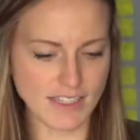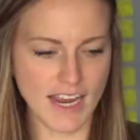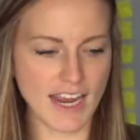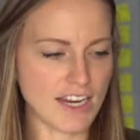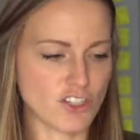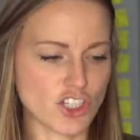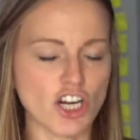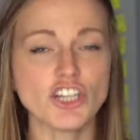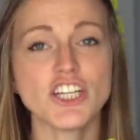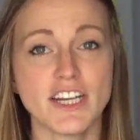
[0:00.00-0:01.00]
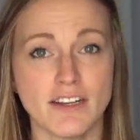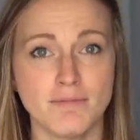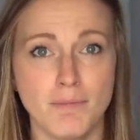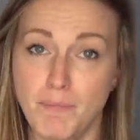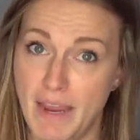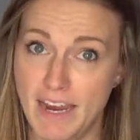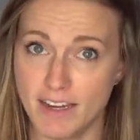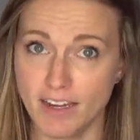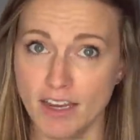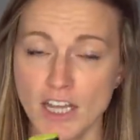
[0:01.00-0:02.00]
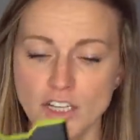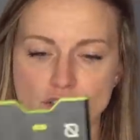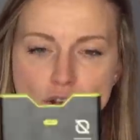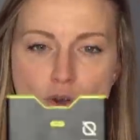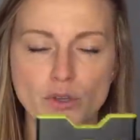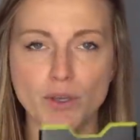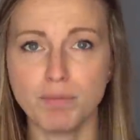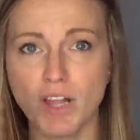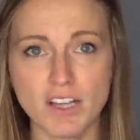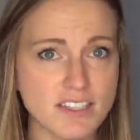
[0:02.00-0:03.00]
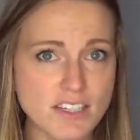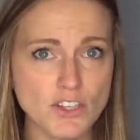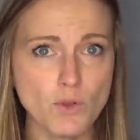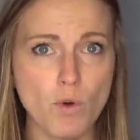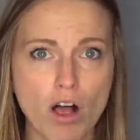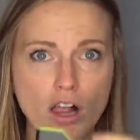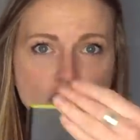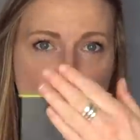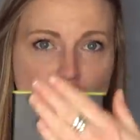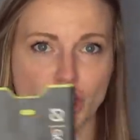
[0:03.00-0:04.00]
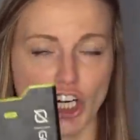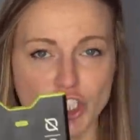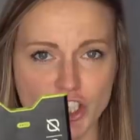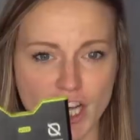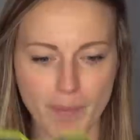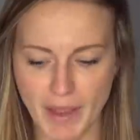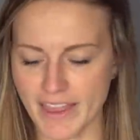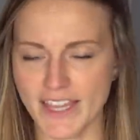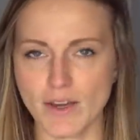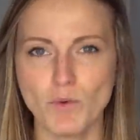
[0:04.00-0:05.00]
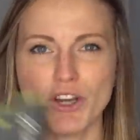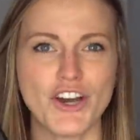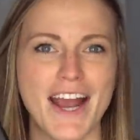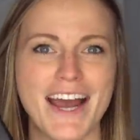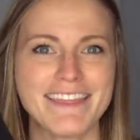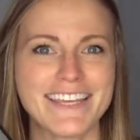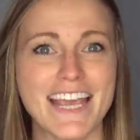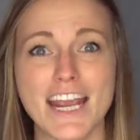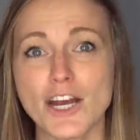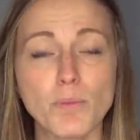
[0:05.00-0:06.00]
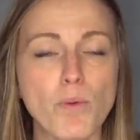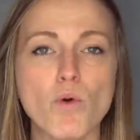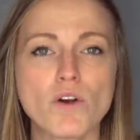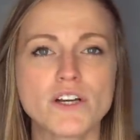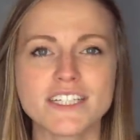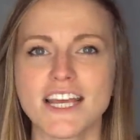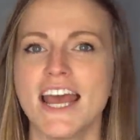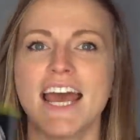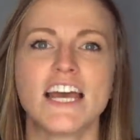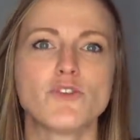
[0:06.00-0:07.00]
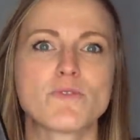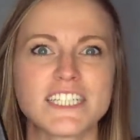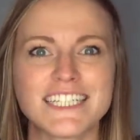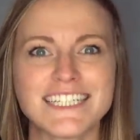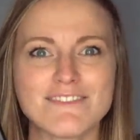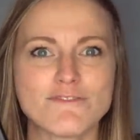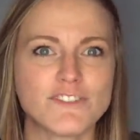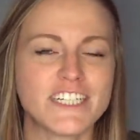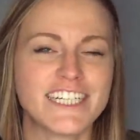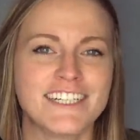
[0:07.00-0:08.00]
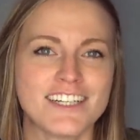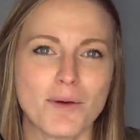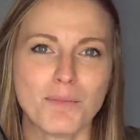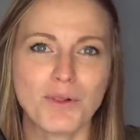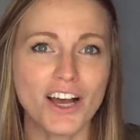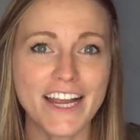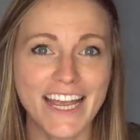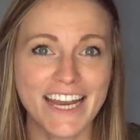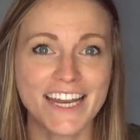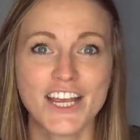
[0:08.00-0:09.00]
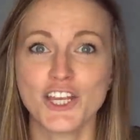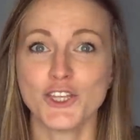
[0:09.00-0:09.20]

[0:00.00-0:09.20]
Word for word: It's a charging bank. So you can plug this into the wall, charge it up, and then when you're at the airport and you can't find a plug-in,